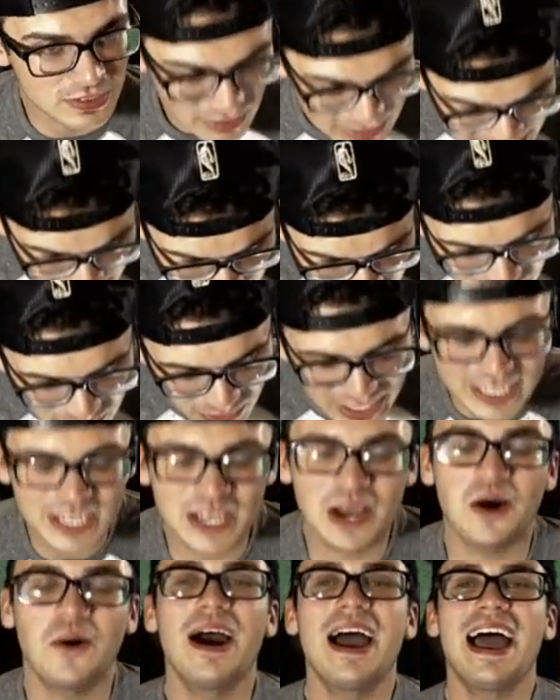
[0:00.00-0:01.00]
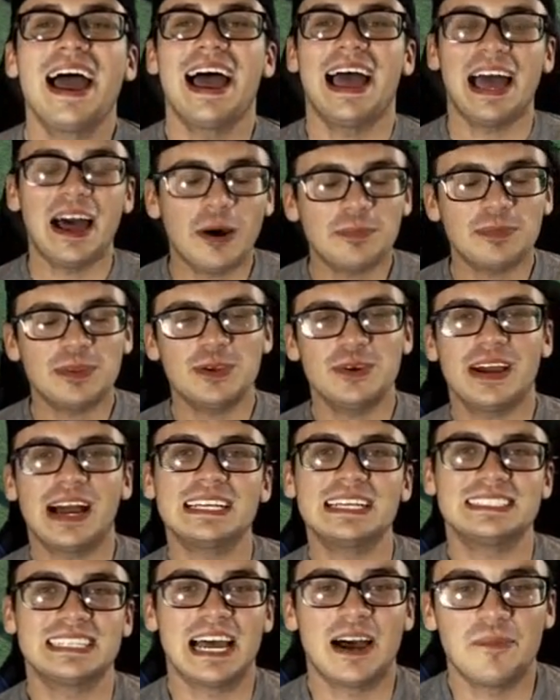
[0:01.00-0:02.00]
this video helped you
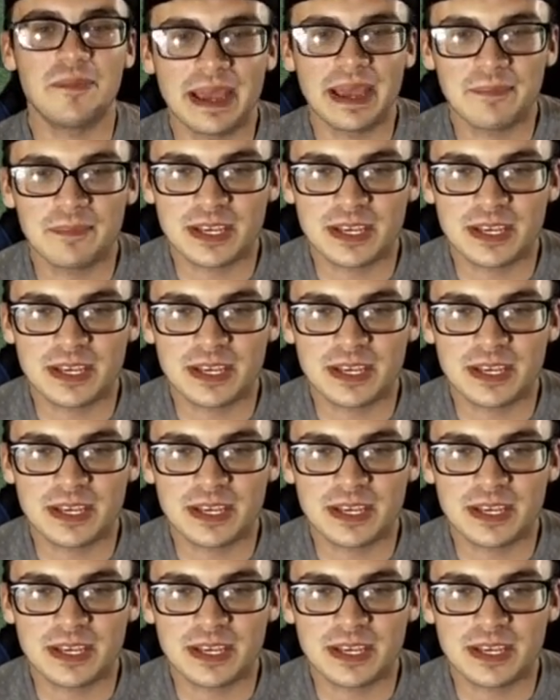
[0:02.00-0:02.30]
guys out, man,